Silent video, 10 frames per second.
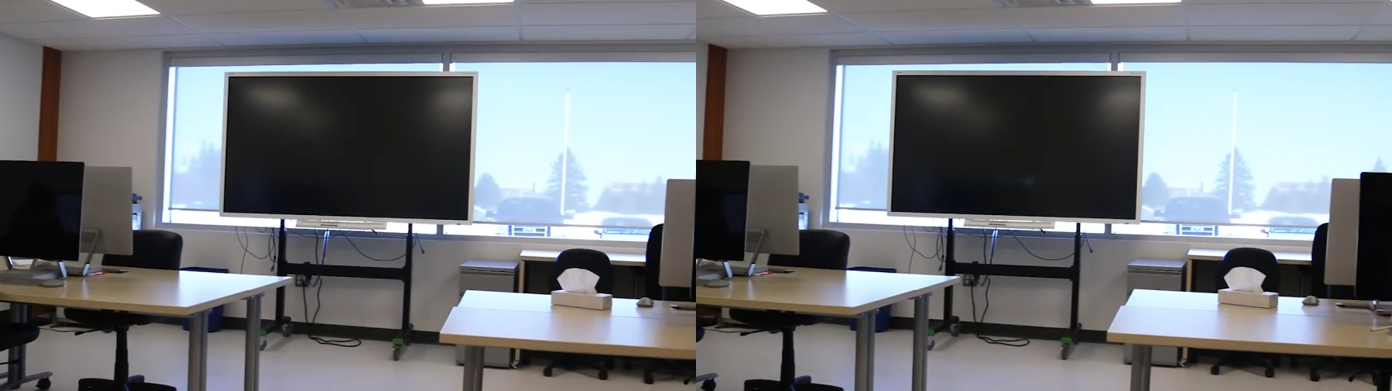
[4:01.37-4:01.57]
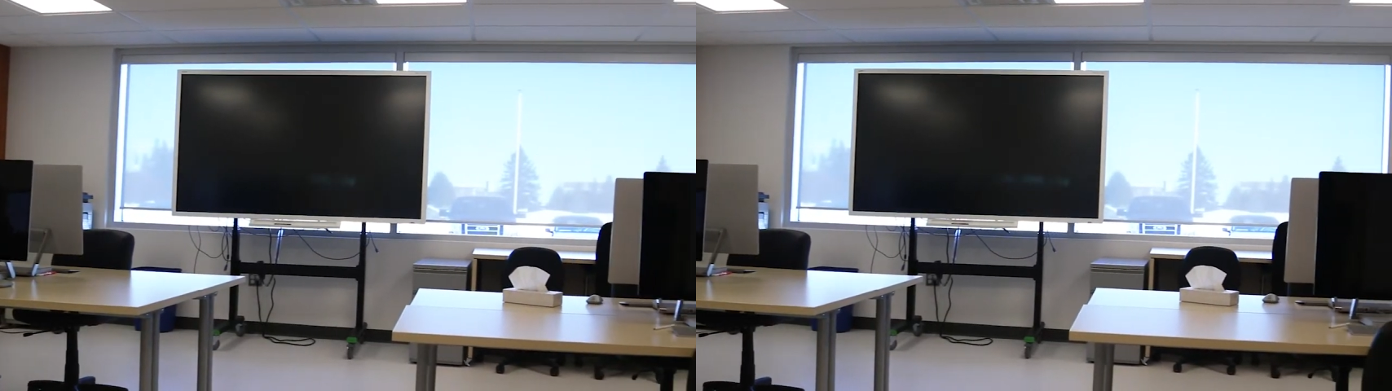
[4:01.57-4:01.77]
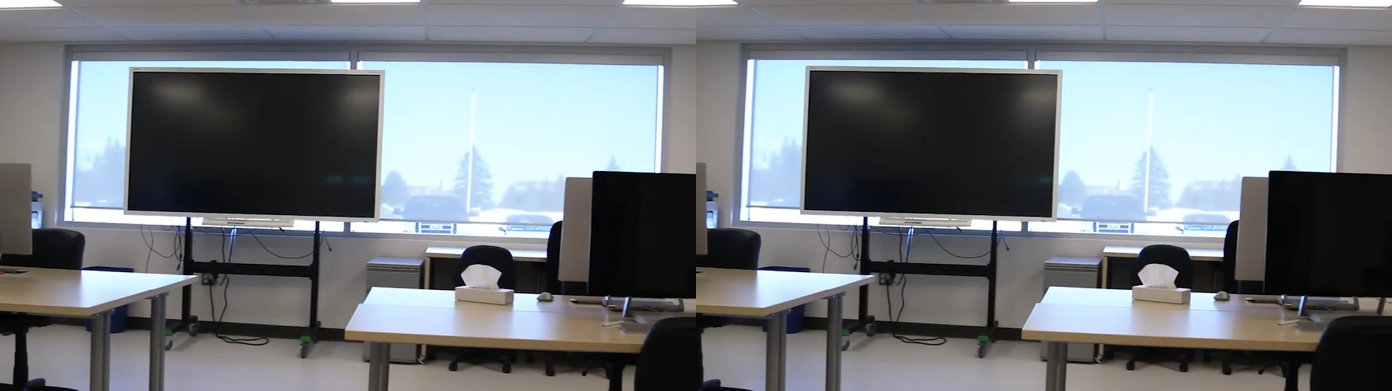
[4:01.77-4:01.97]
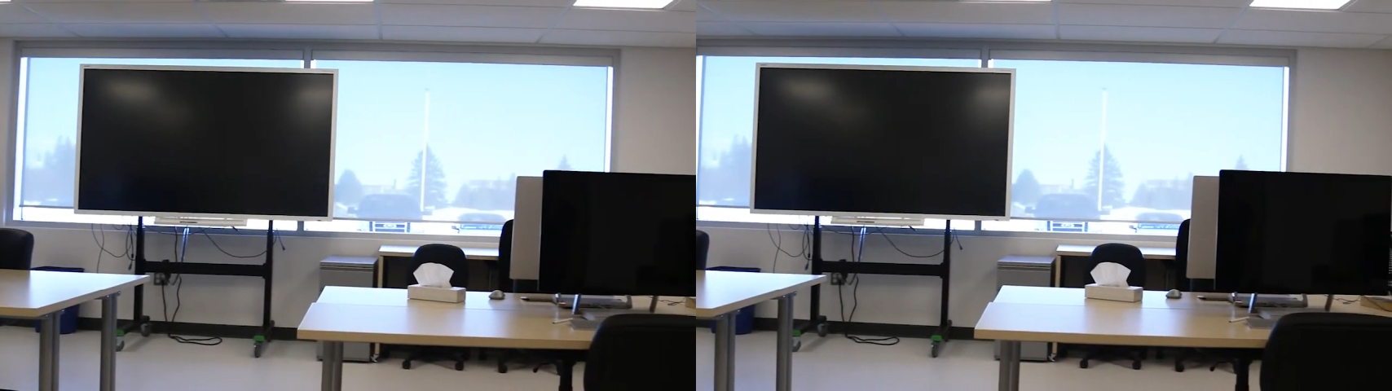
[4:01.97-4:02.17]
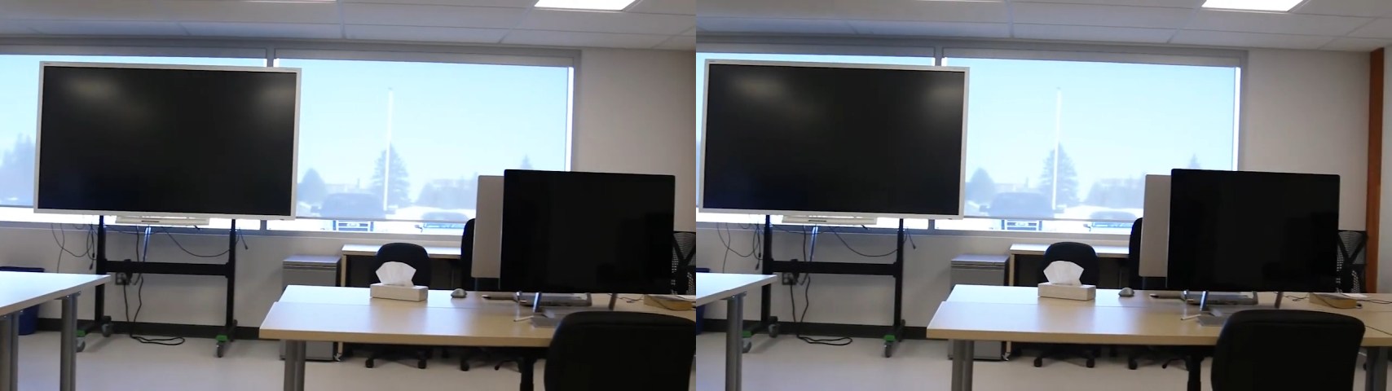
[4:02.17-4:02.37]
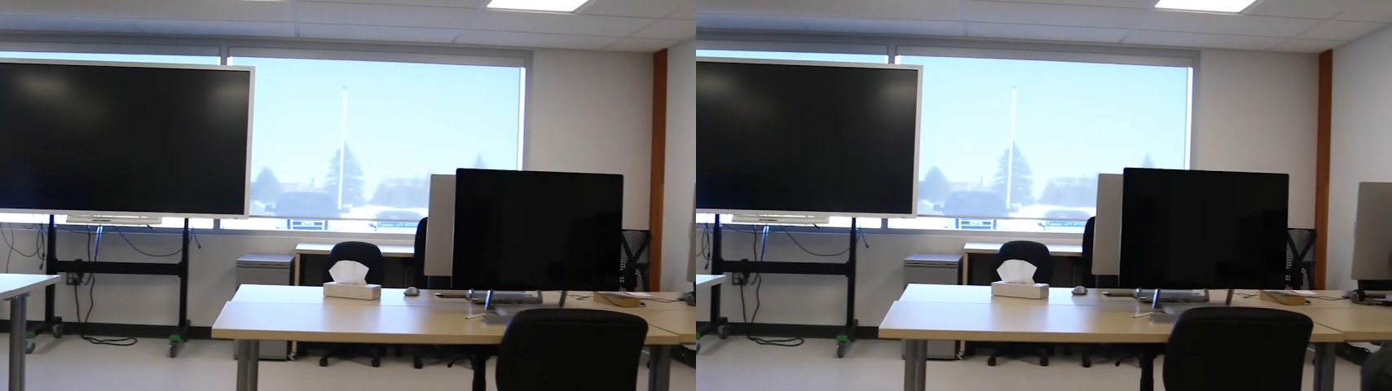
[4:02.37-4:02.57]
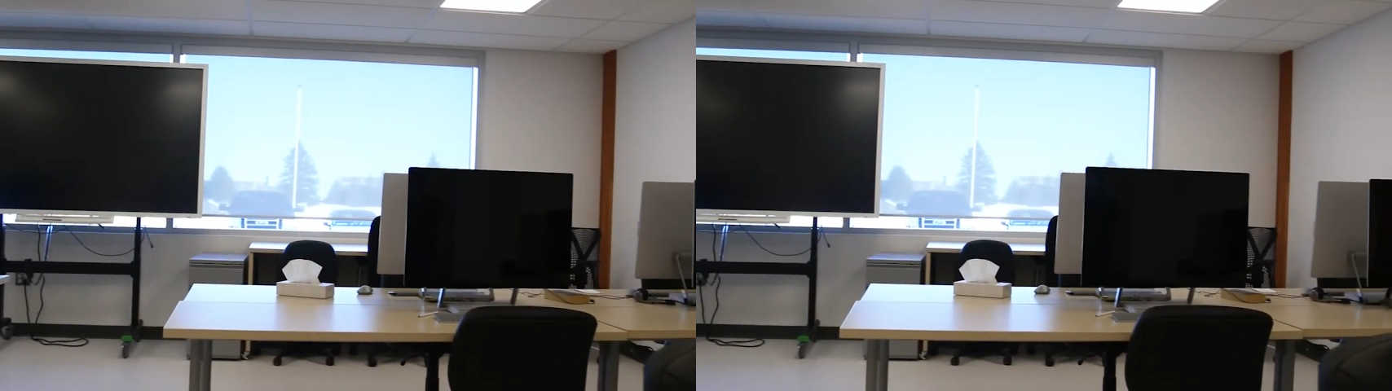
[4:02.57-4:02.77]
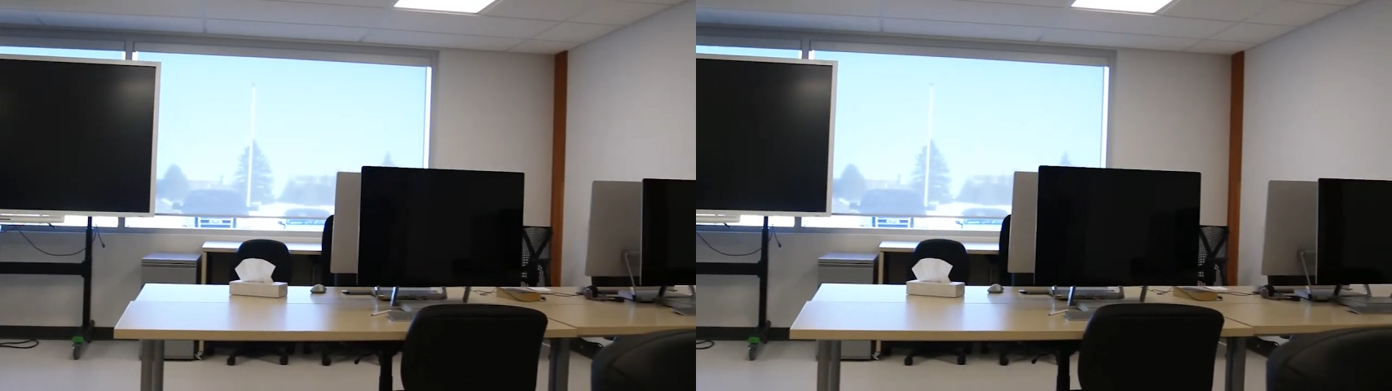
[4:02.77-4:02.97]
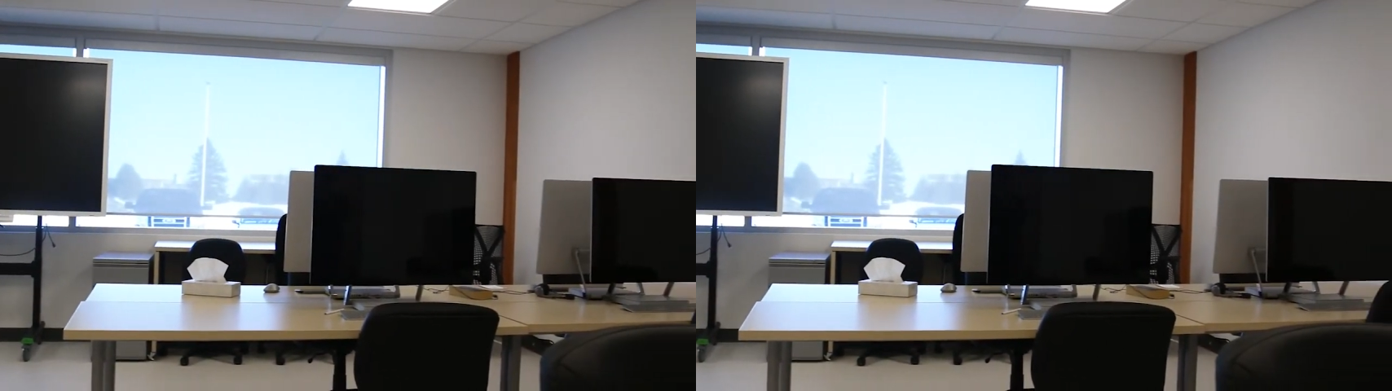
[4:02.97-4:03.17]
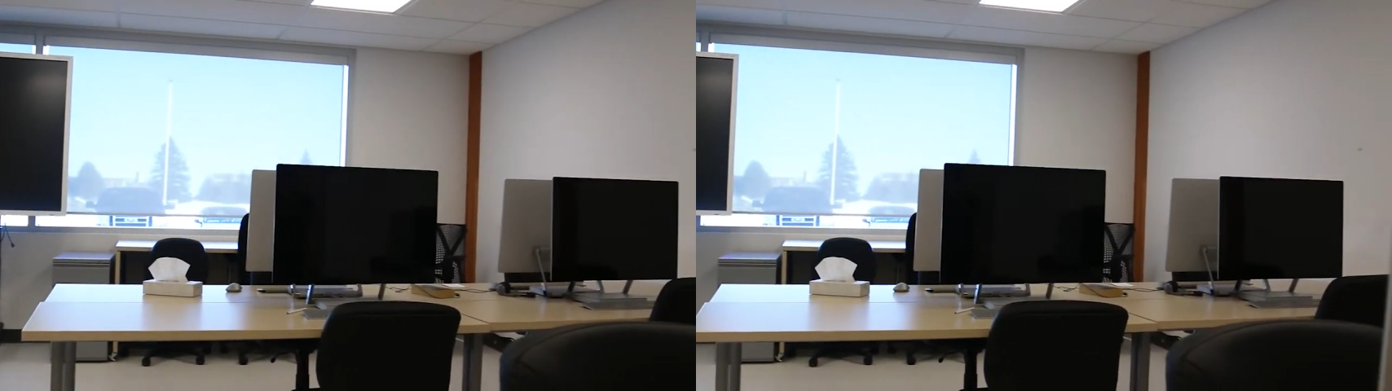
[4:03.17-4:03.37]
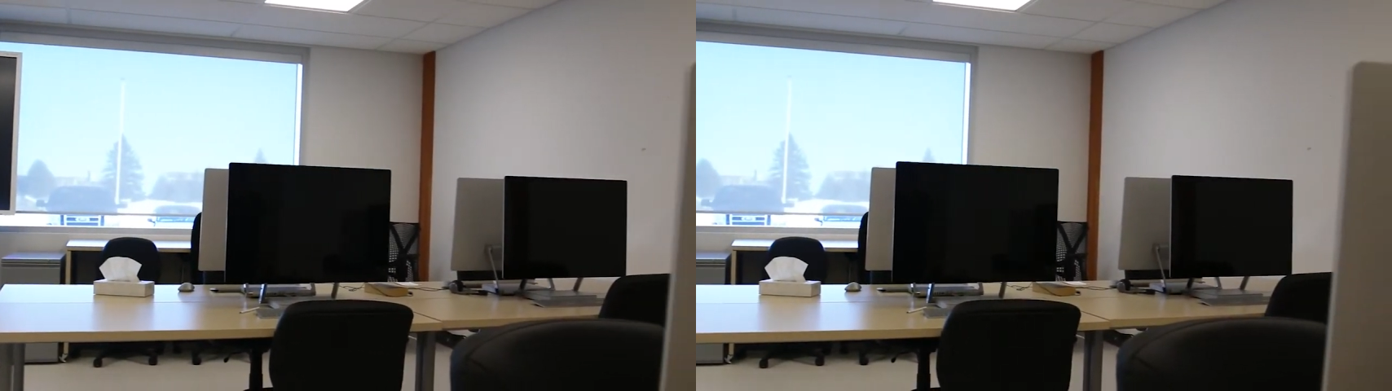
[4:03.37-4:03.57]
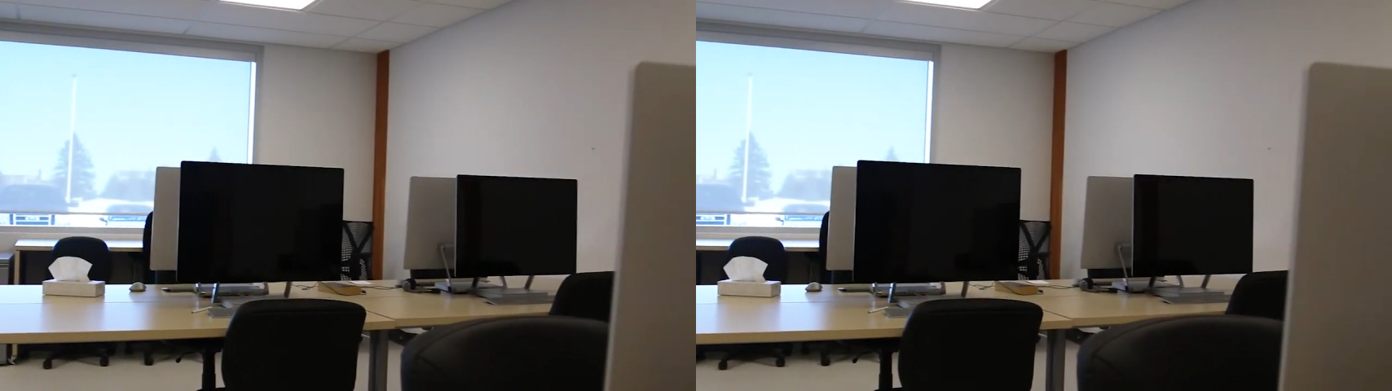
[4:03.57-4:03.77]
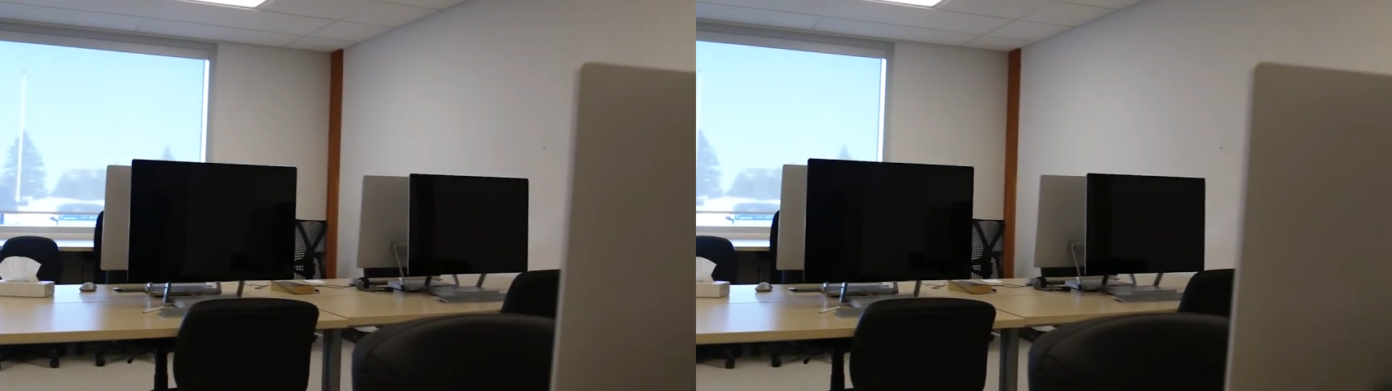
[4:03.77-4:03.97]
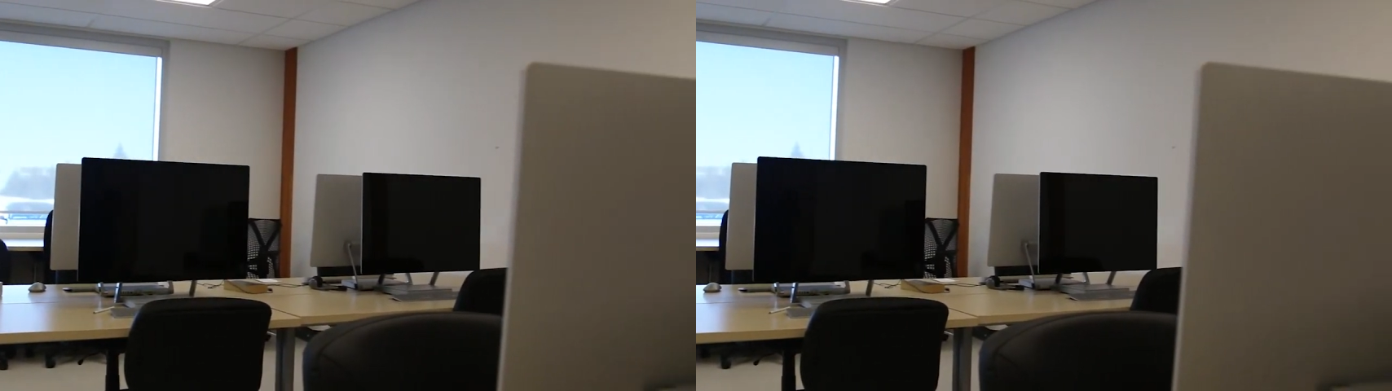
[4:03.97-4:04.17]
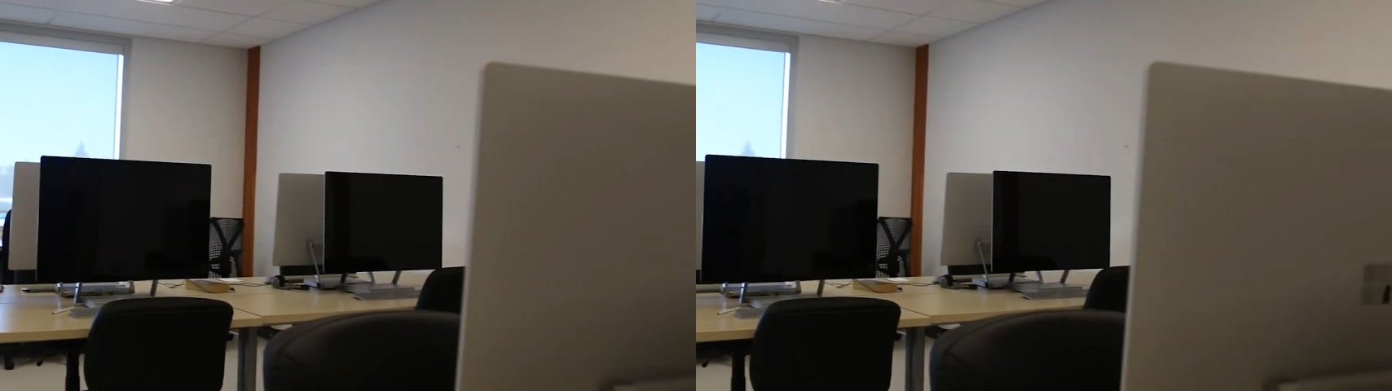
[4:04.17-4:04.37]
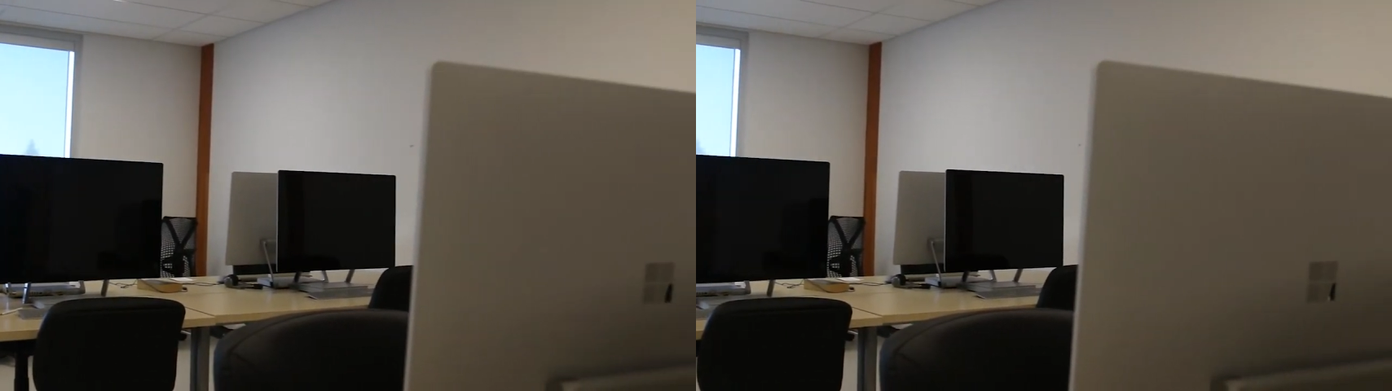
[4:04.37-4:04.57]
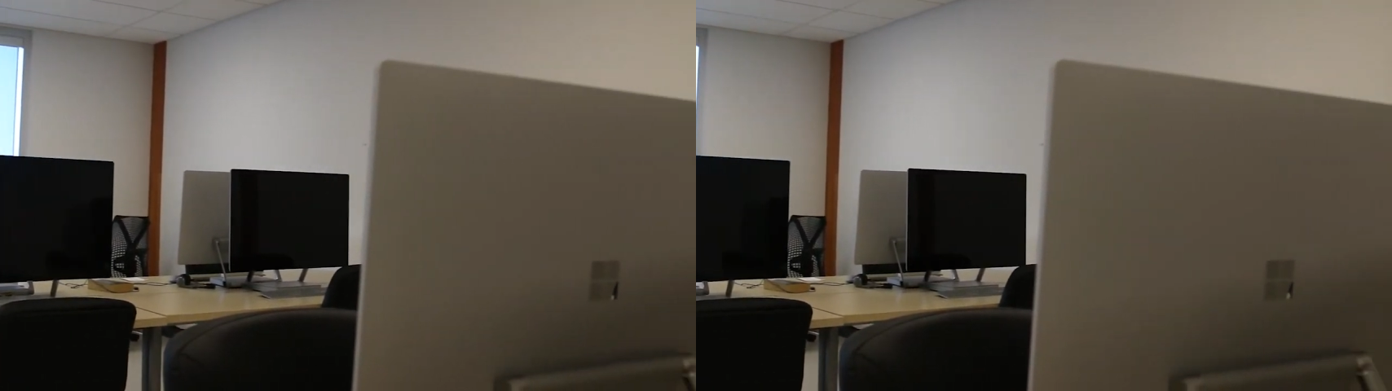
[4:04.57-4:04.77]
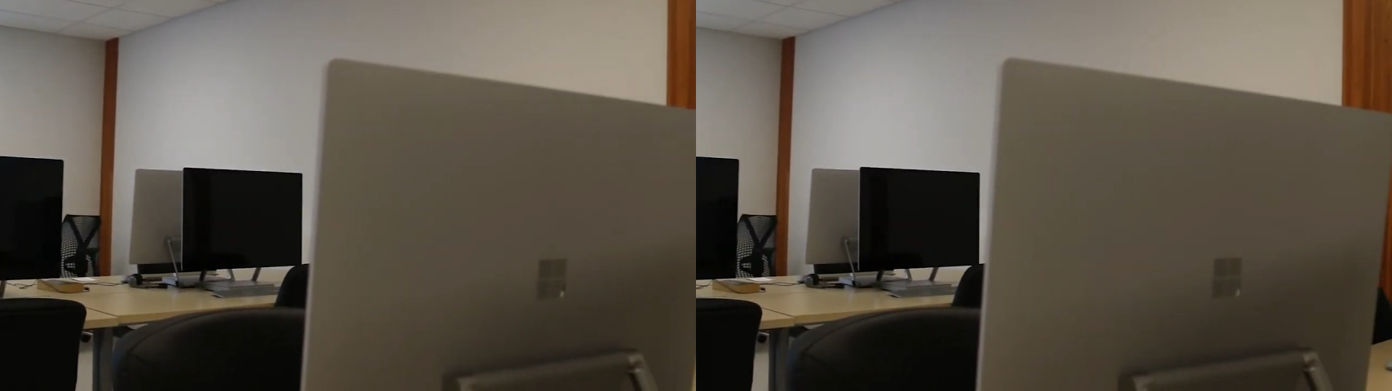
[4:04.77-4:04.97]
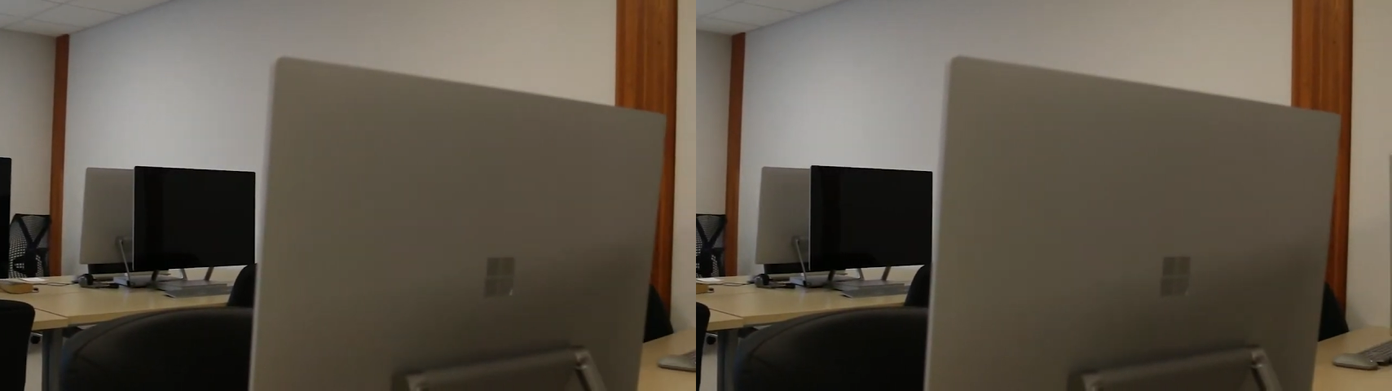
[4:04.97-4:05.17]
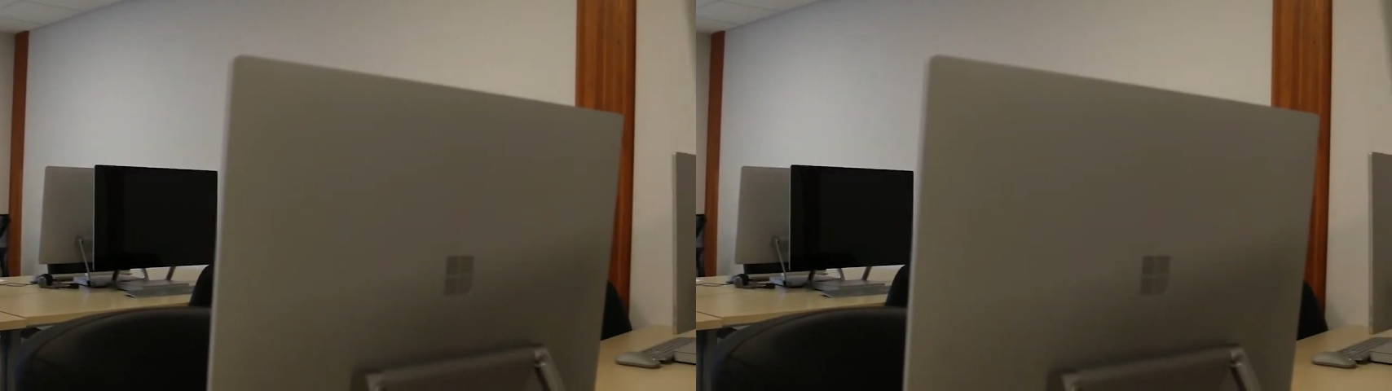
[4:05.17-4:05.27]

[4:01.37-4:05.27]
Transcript: Nobody's mouth can be seen.